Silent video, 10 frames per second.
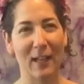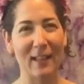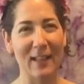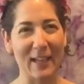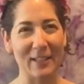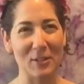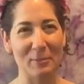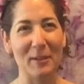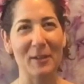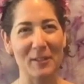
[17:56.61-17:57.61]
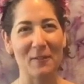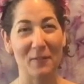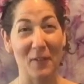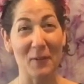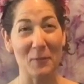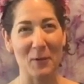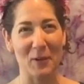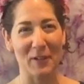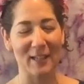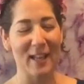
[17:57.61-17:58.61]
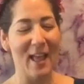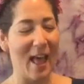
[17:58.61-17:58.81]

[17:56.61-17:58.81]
glockenspiel. It's a fun word.